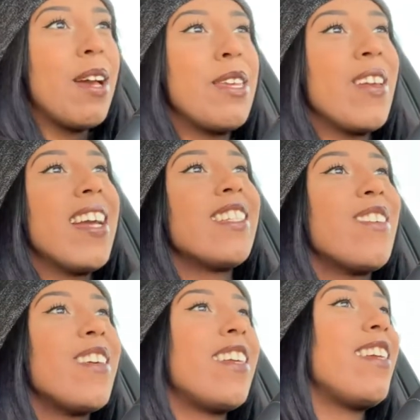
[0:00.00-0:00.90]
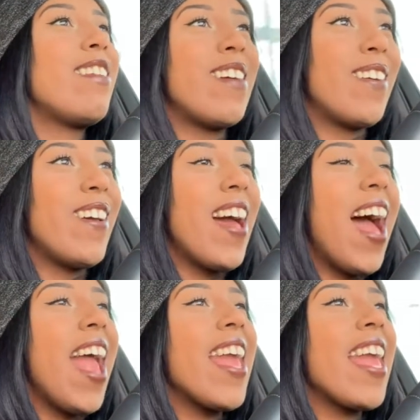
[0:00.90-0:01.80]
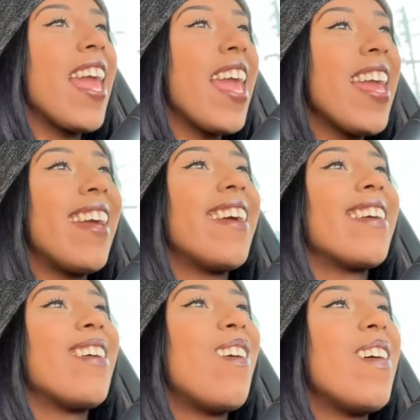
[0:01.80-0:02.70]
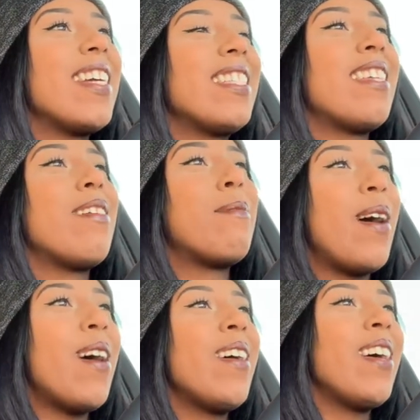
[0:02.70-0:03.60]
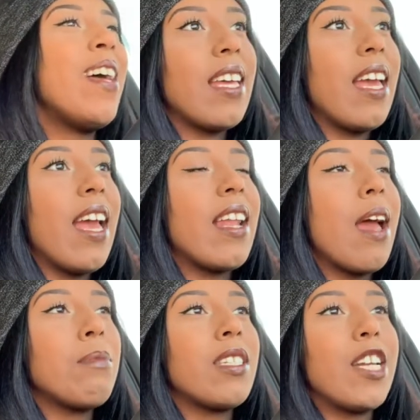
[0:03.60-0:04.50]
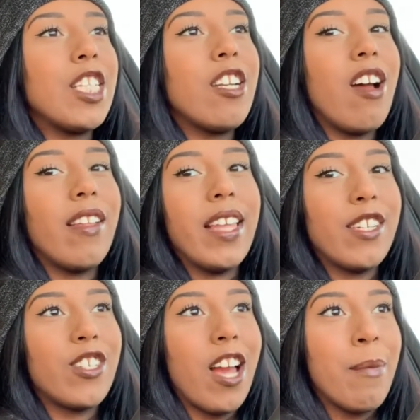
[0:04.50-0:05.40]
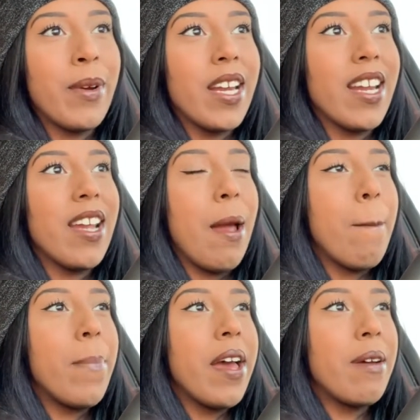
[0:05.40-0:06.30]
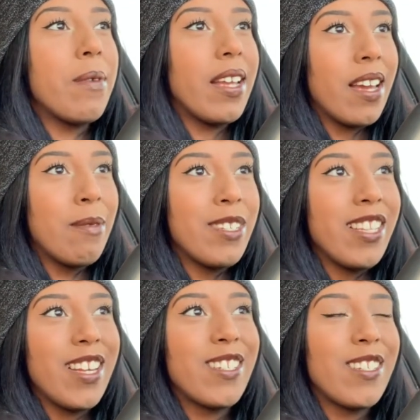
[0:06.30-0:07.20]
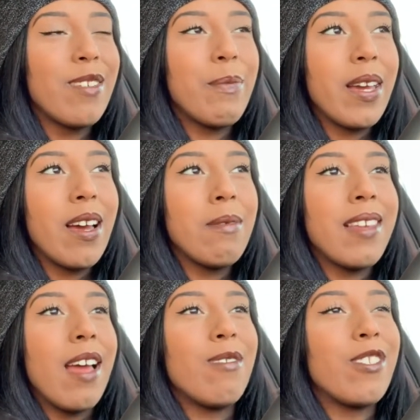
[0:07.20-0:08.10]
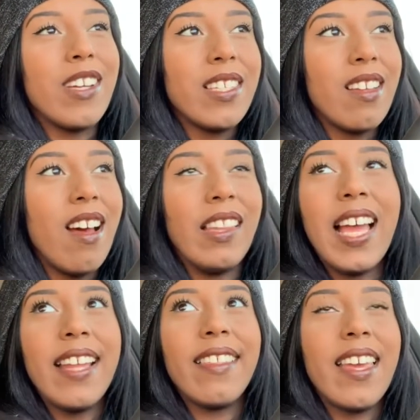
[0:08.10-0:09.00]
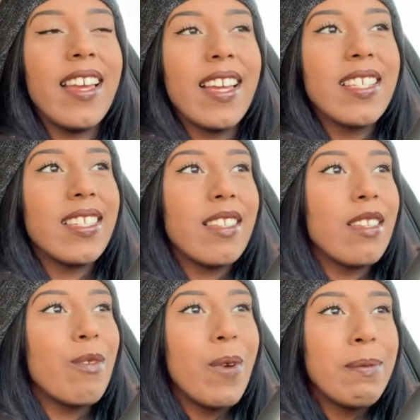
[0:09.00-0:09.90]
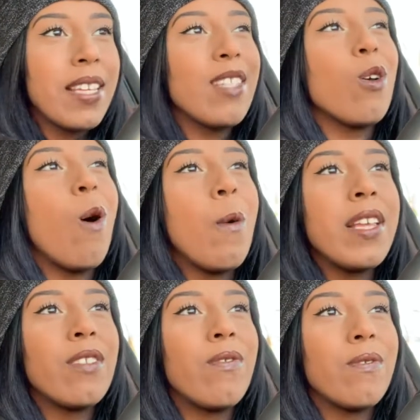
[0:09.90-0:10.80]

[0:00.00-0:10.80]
you guys already know i hate going to the mall and i'm such an online shopper but when it comes to like shoe pickups i don't trust the online thing because the websites always